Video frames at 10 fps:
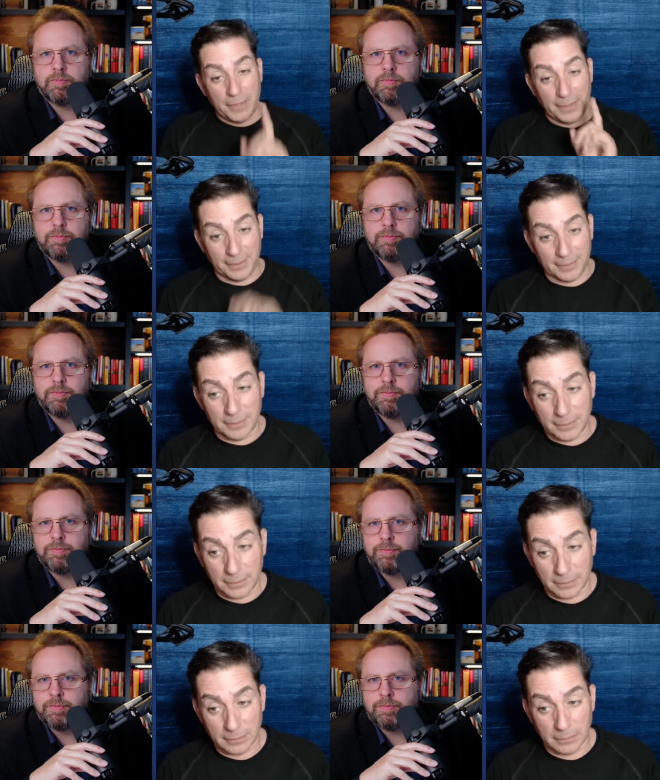
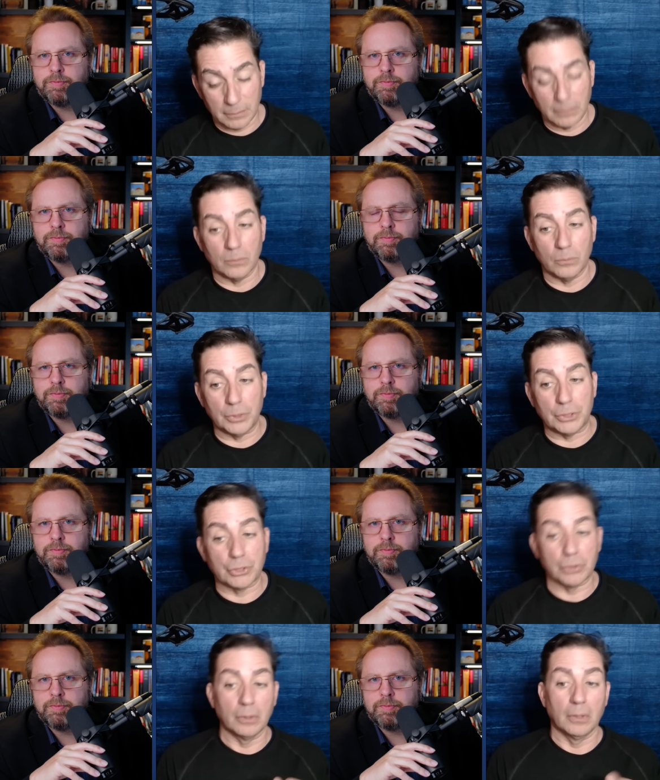Speaker 1: these,
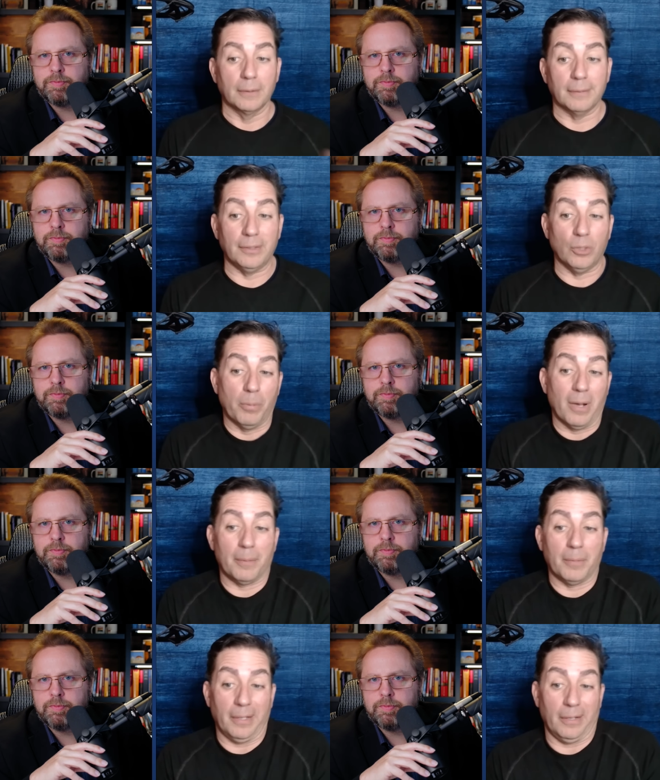which in the
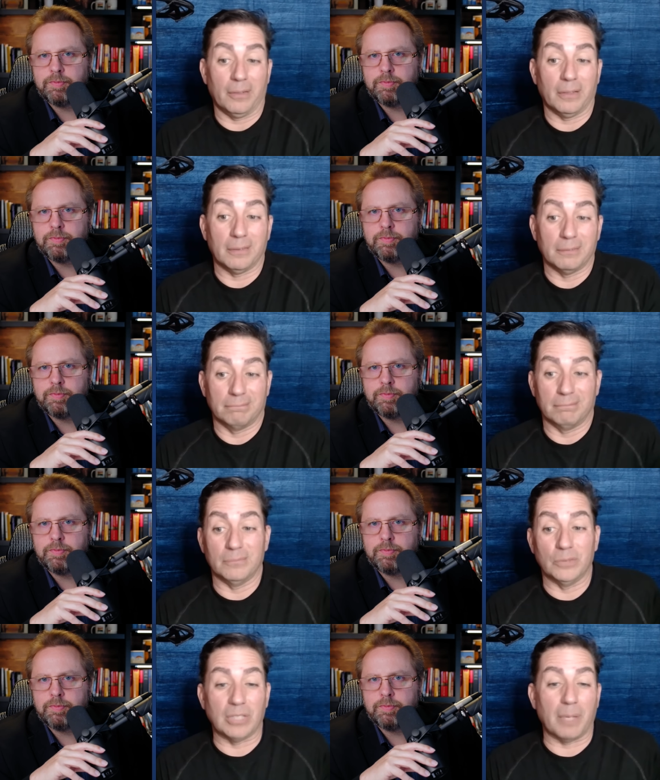Obama era
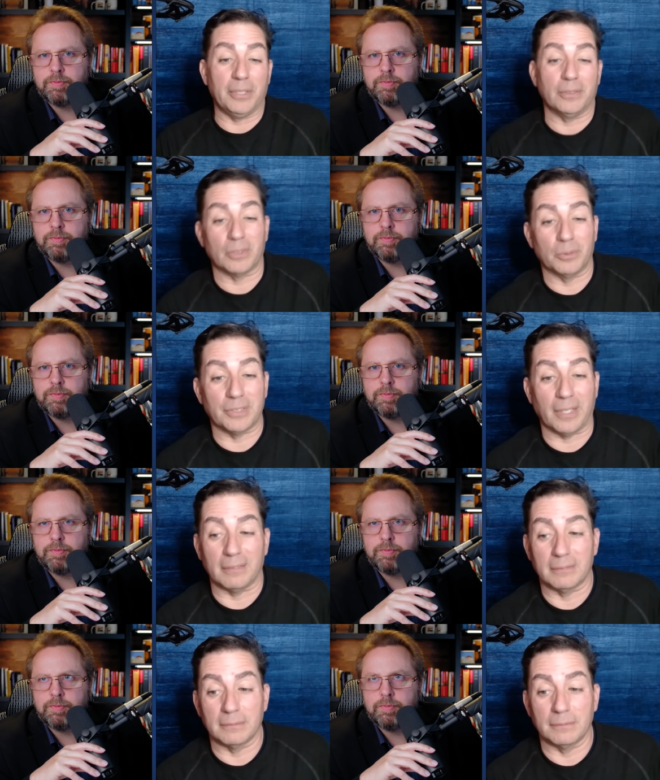was how many years ago was
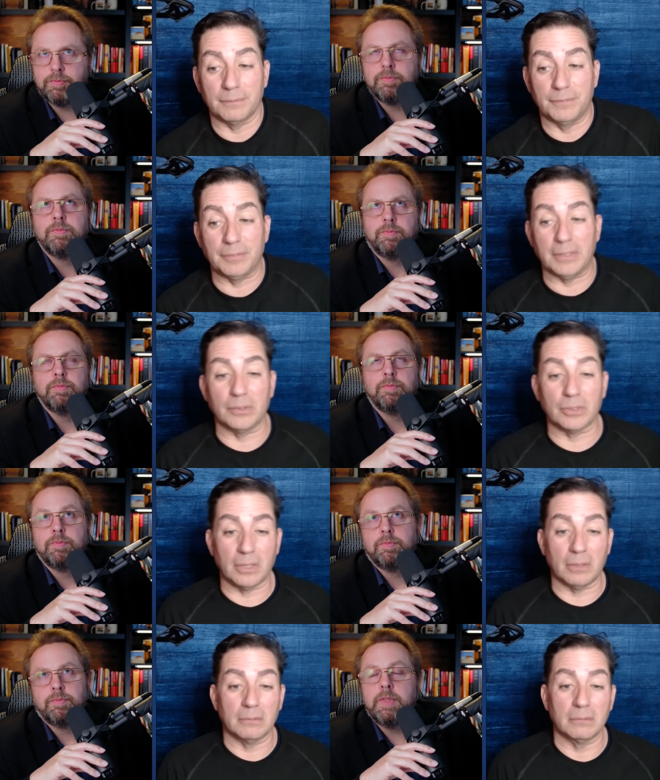that? Fifteen years
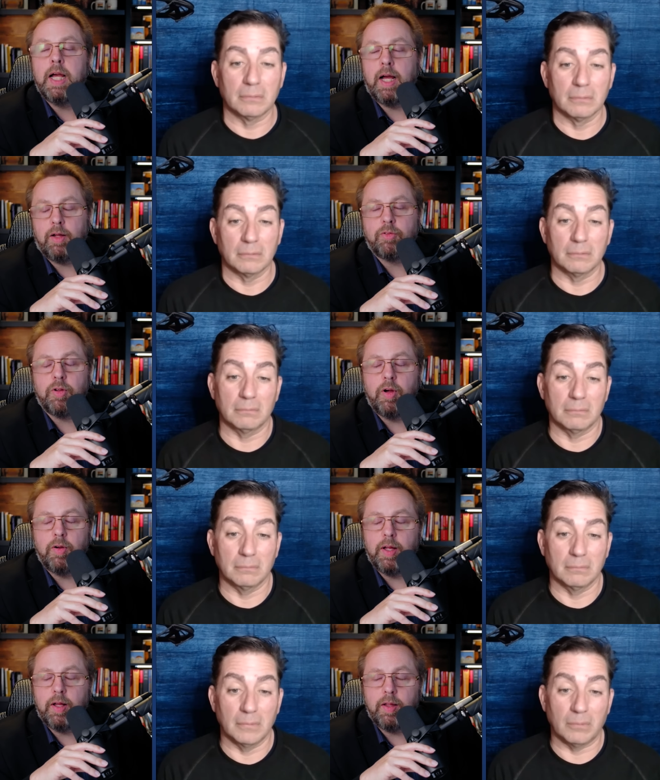ago.
Speaker 2: Yeah. So
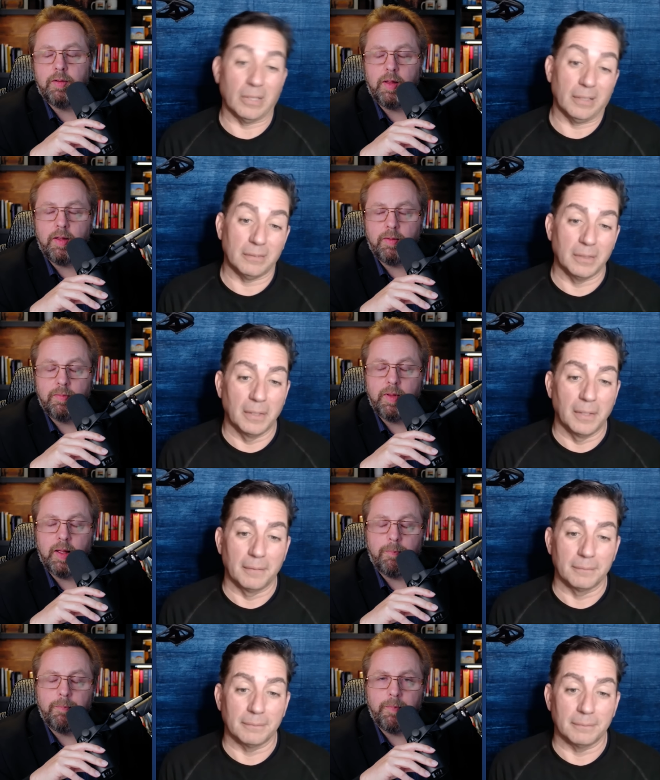yeah, you, you, yeah.
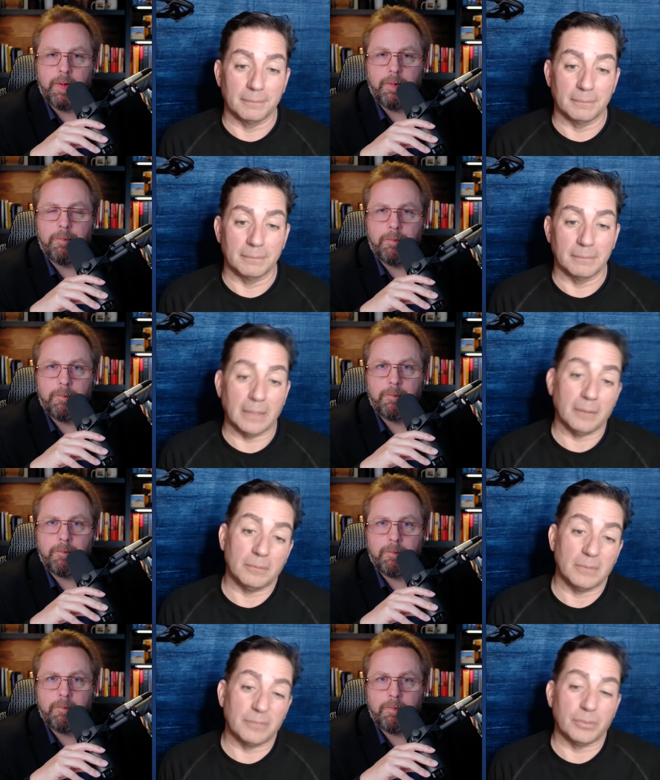Yeah,
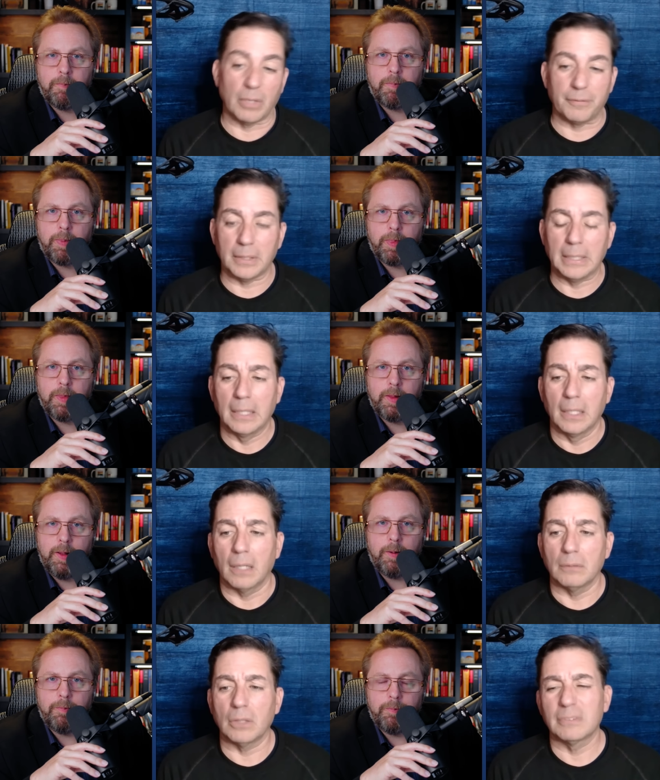roughly.
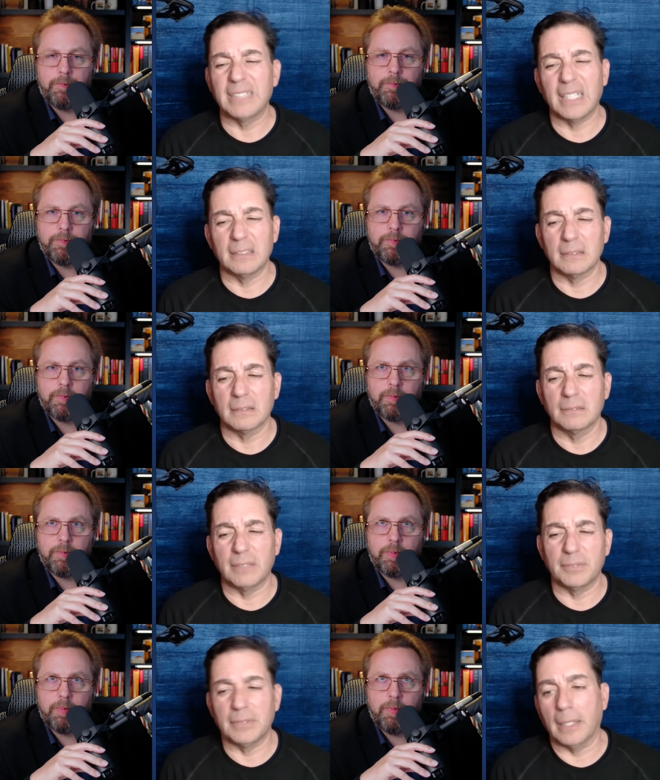
Speaker 1: Yeah. No, 10,
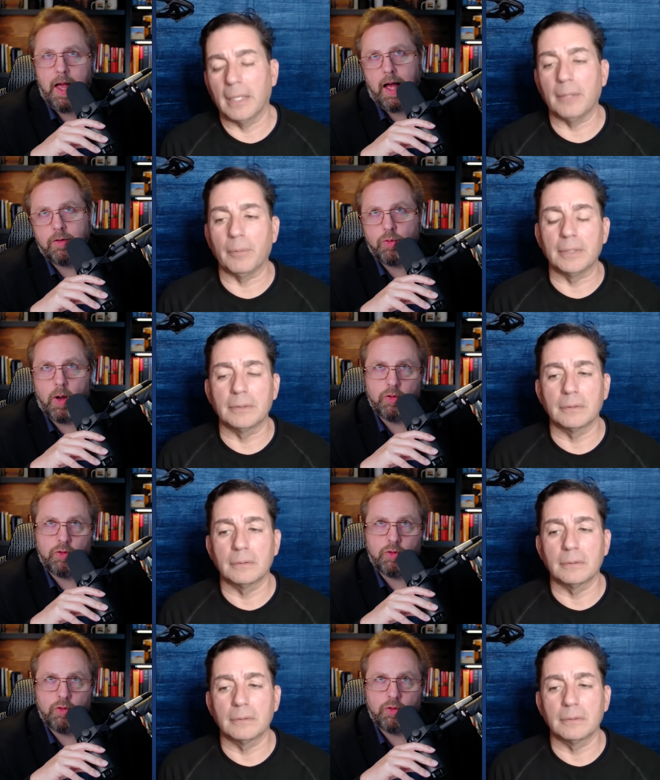10 50. Yeah, yeah anyways. but